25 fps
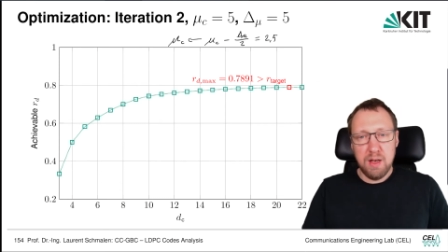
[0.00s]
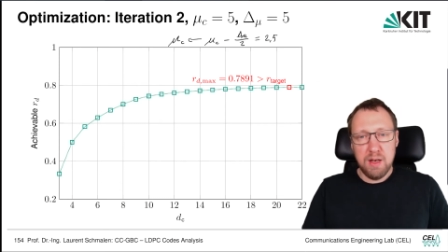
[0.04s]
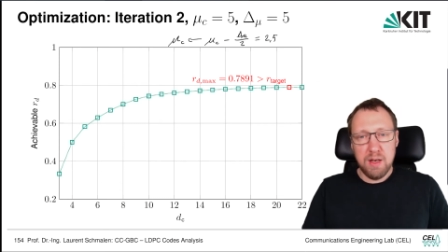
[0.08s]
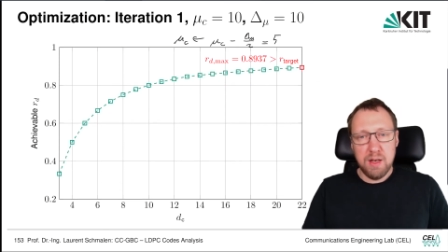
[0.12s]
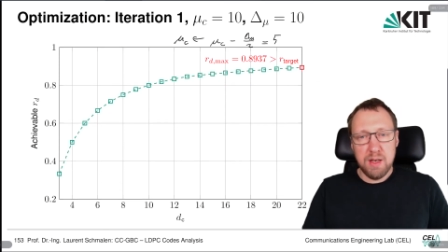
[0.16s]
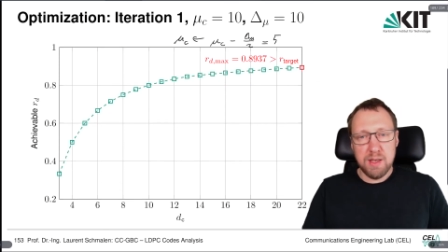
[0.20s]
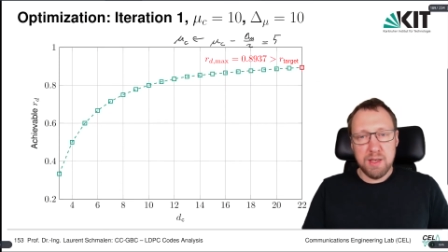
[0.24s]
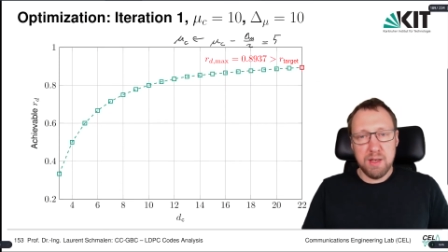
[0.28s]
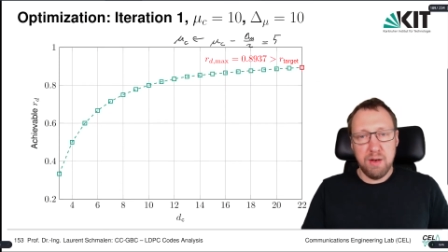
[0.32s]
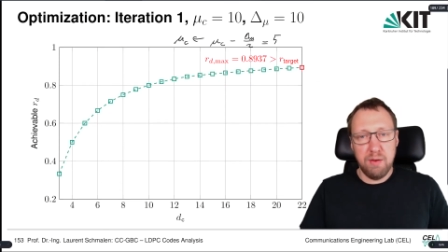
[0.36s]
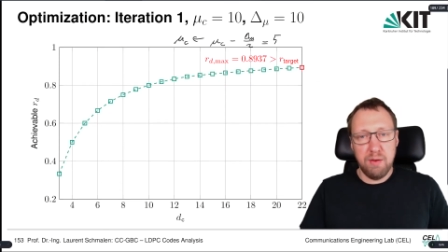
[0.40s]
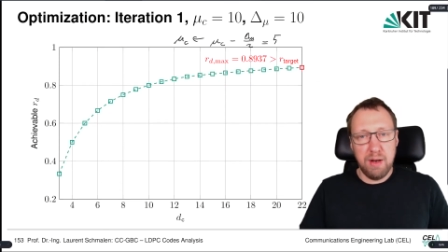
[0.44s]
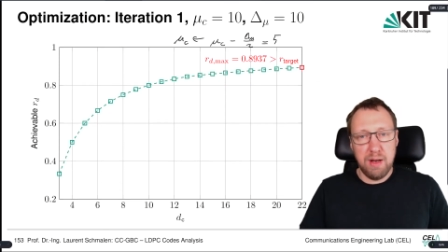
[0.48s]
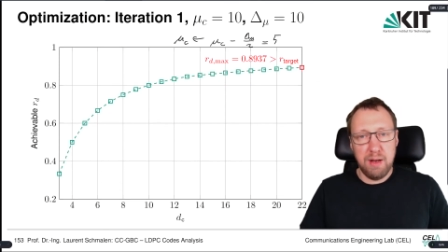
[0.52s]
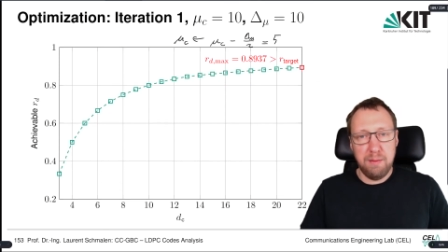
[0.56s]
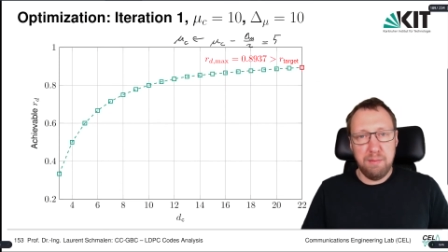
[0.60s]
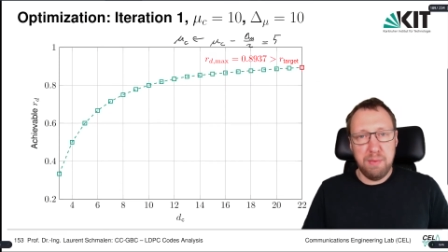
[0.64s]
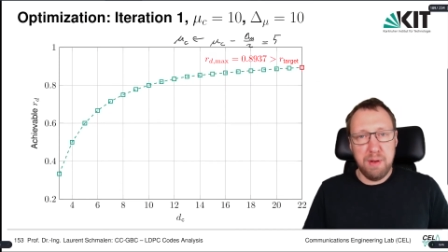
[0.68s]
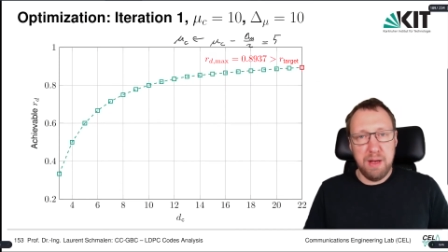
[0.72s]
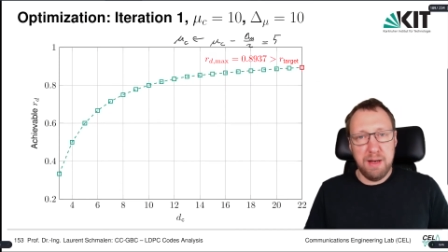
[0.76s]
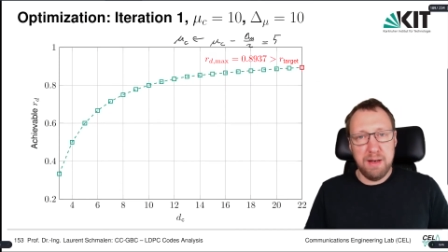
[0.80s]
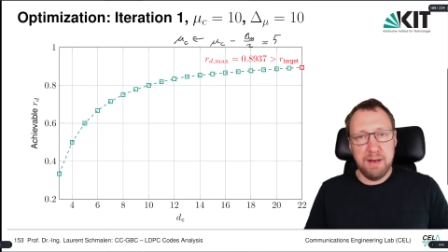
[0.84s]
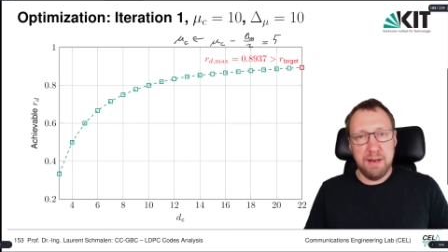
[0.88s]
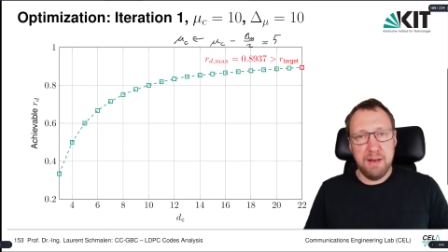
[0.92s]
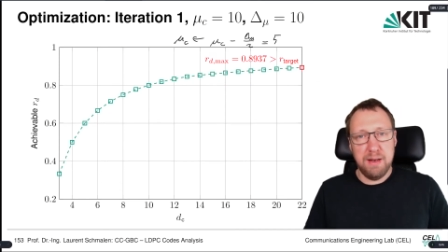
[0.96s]
So we
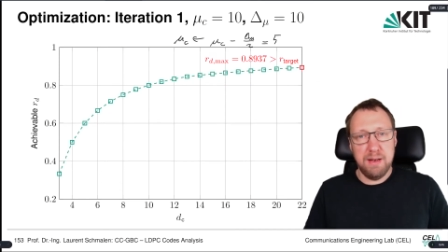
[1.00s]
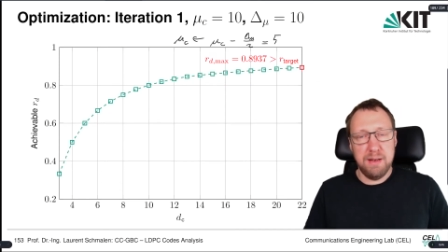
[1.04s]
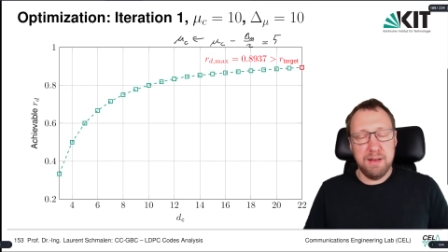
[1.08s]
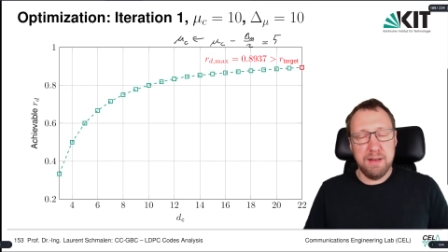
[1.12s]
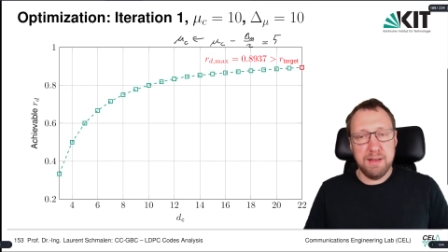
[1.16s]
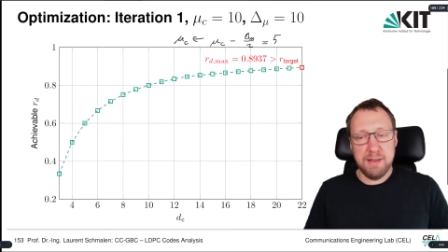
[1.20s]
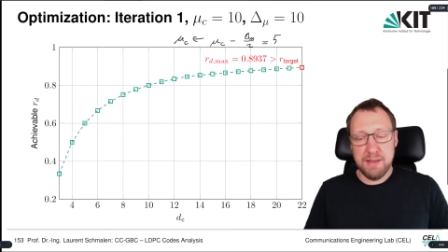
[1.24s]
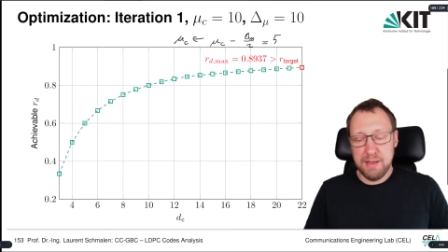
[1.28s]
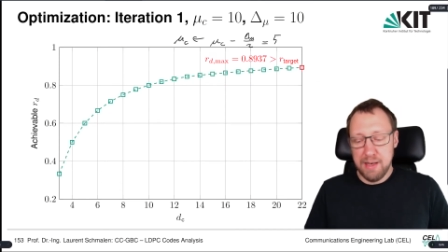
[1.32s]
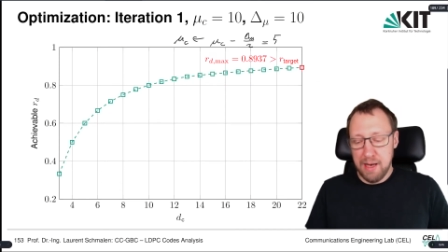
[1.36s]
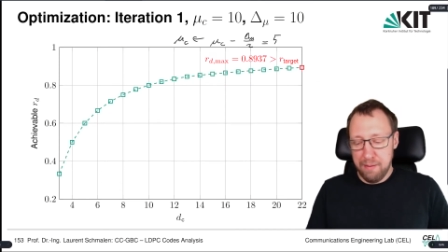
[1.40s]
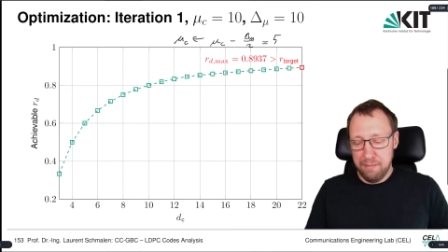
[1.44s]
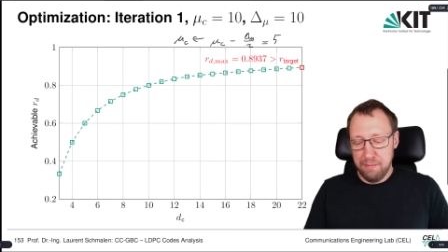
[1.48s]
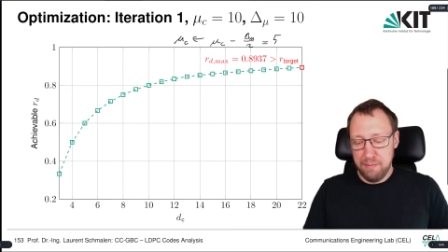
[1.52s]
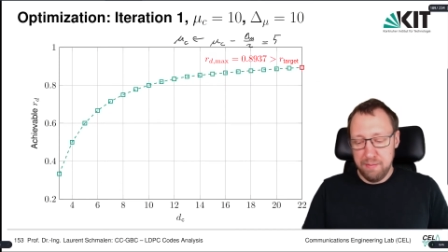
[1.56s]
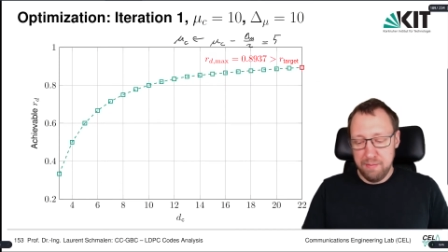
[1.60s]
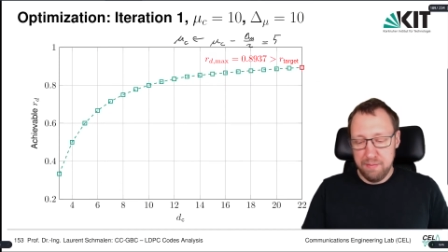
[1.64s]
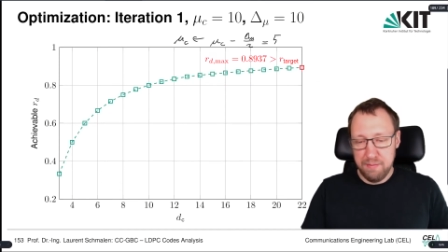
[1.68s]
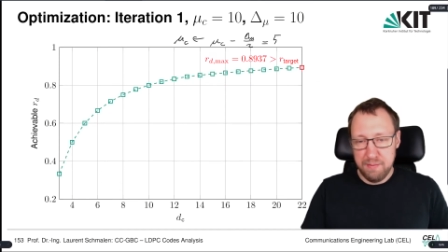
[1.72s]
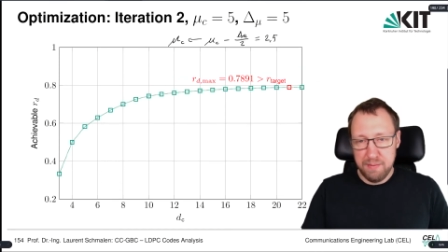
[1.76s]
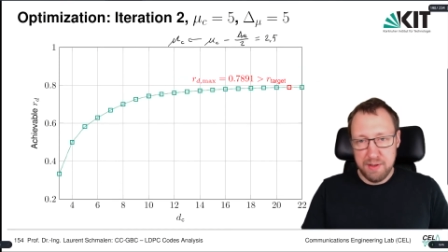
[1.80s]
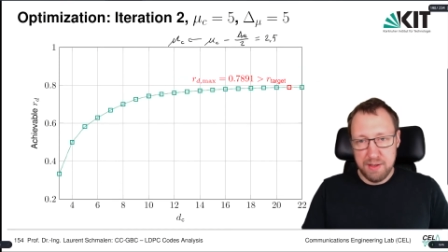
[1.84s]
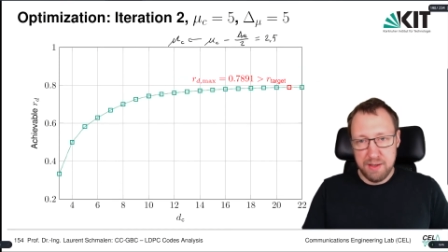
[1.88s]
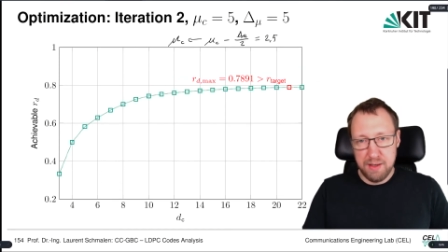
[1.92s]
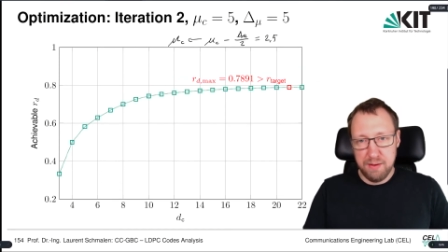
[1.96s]
repeat the same,
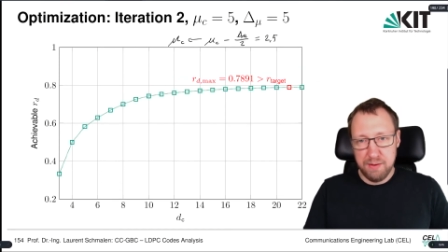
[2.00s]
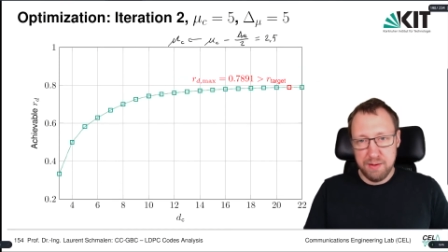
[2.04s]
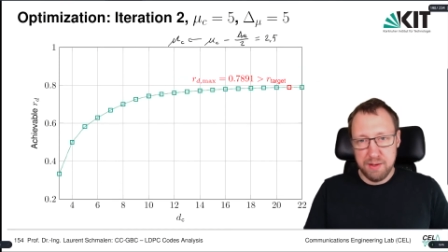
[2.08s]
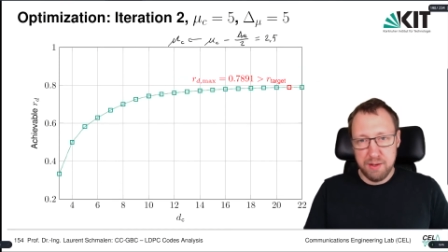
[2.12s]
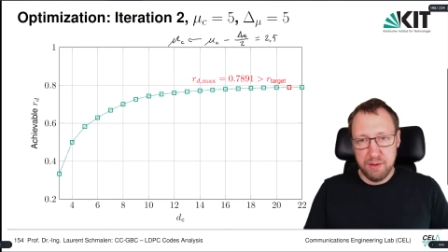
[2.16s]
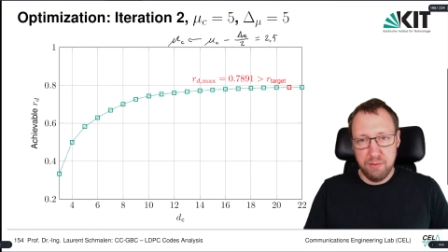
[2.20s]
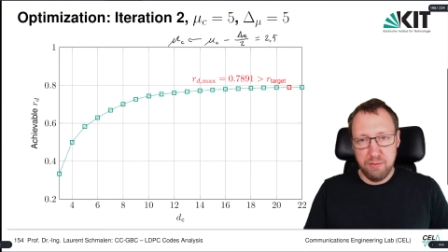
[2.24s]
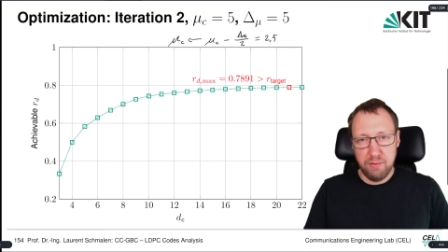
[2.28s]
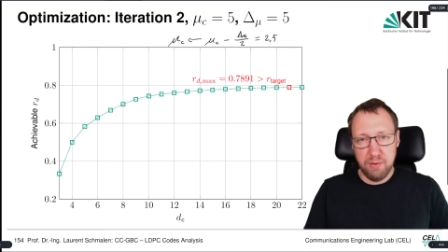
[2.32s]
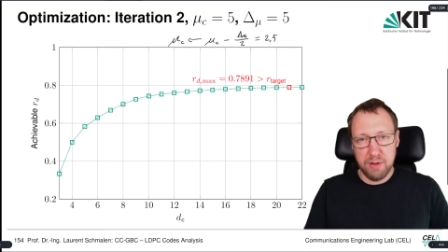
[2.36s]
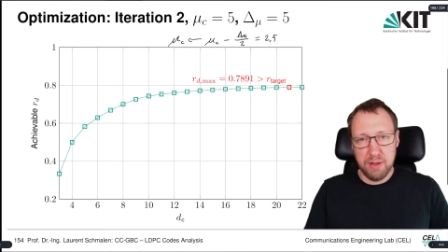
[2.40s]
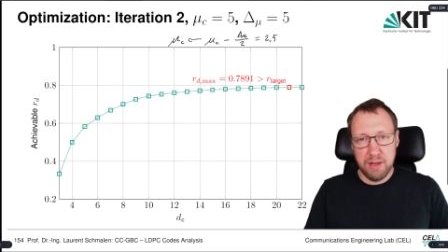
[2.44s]
so wrong